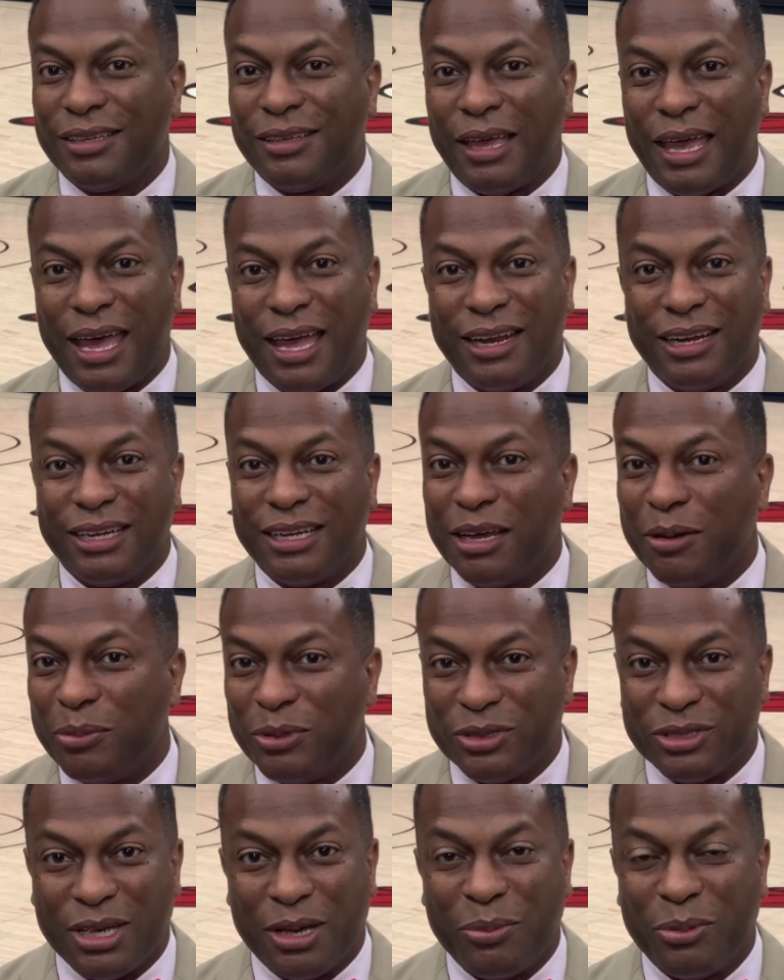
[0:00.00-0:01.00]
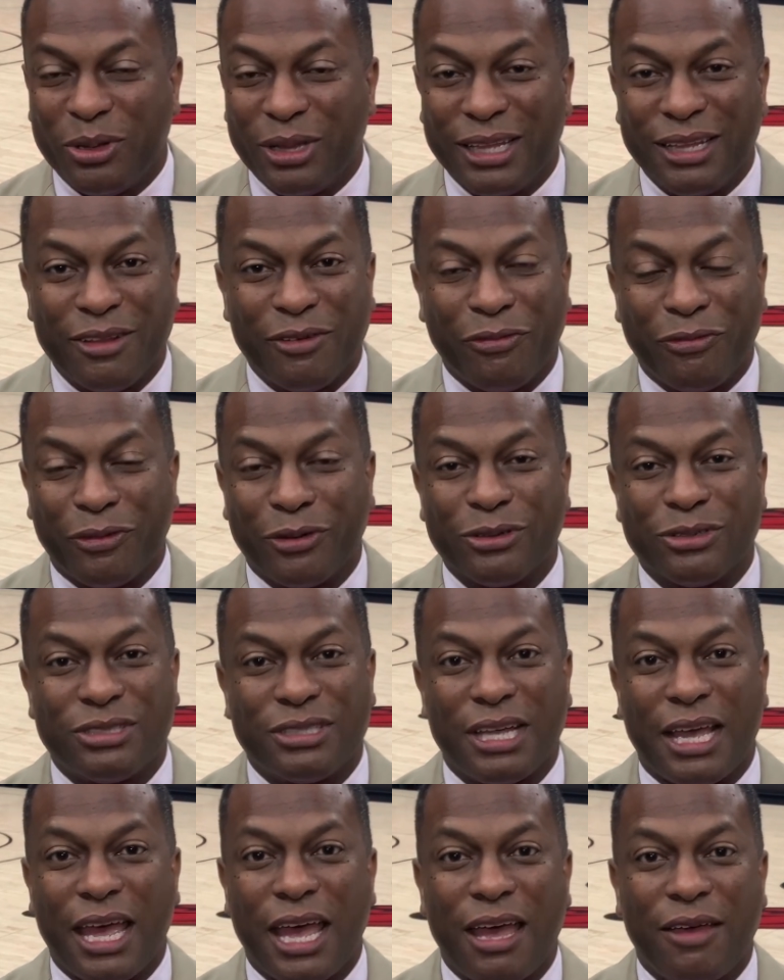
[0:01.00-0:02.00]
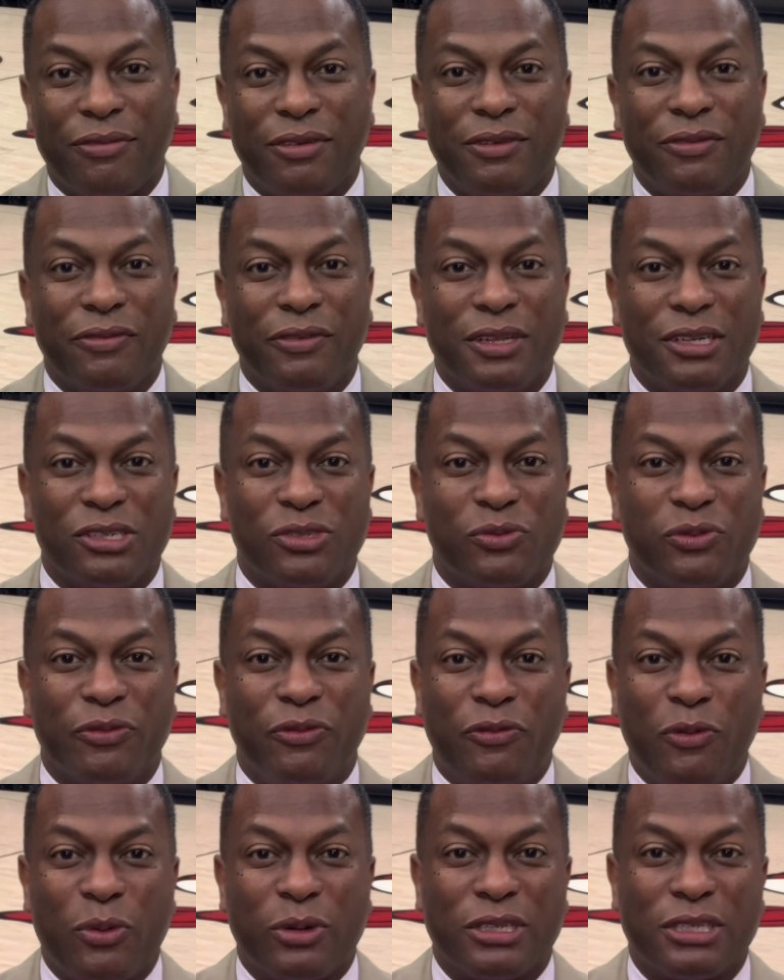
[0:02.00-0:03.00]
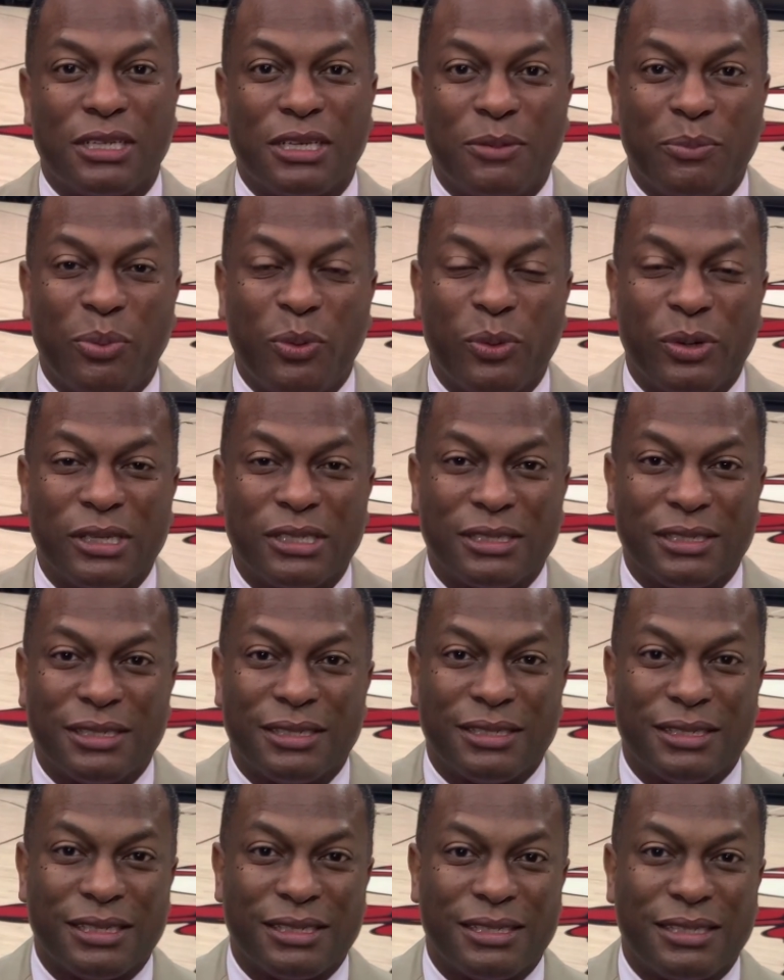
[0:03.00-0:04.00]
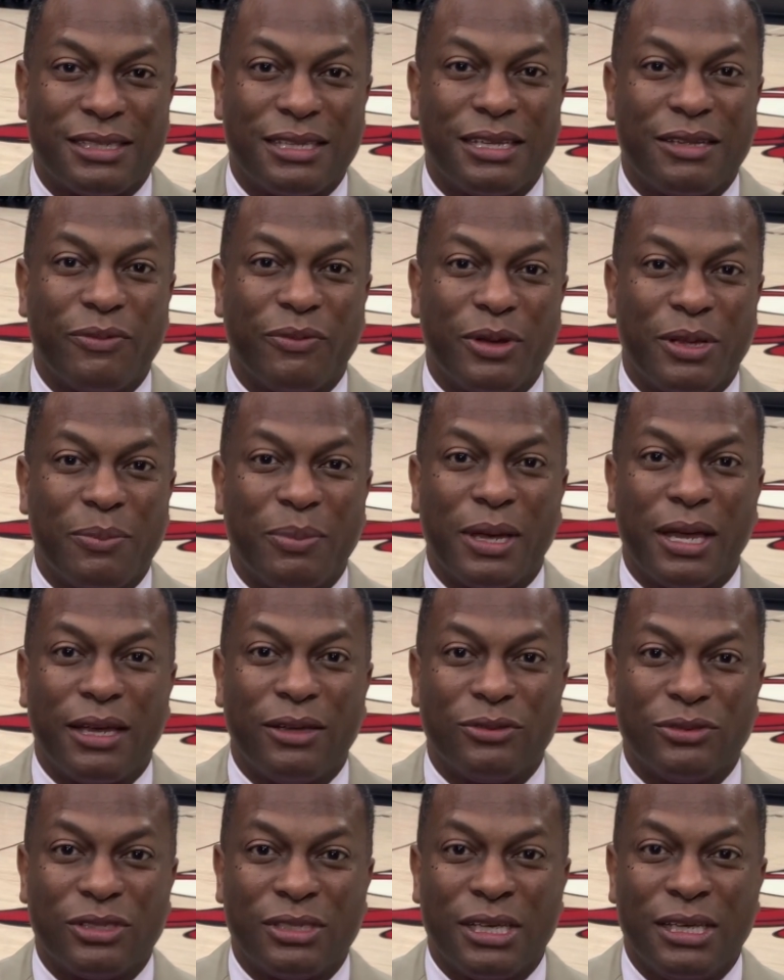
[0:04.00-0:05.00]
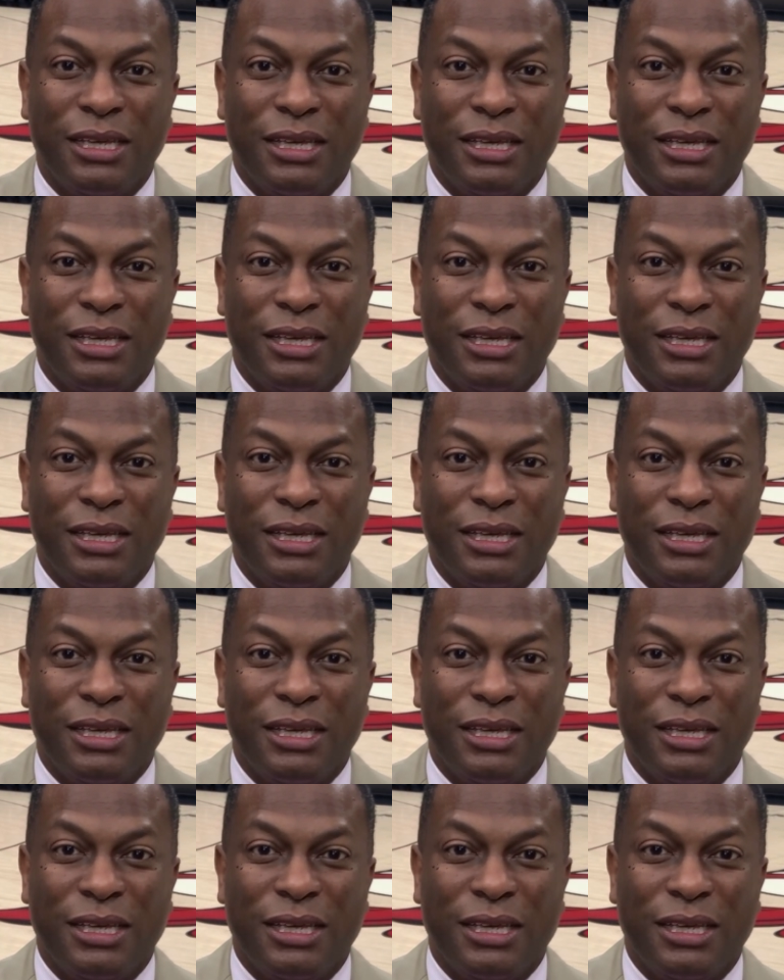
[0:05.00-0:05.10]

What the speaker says: had a double-double in the first half. He finished with 14 points and 16 rebounds,